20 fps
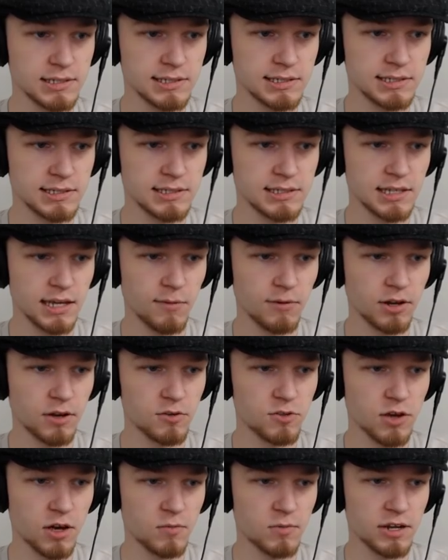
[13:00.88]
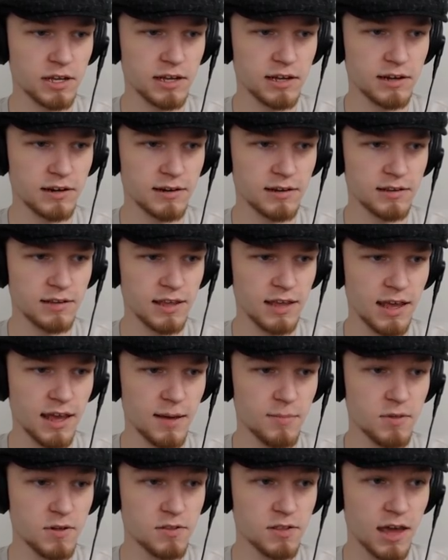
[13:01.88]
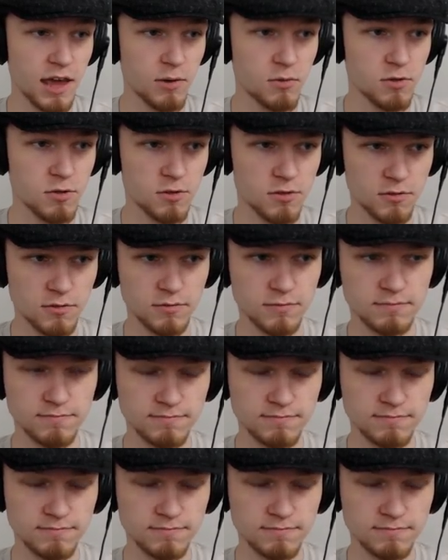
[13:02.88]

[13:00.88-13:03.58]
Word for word: I want to go check over here. Yeah, there's a house.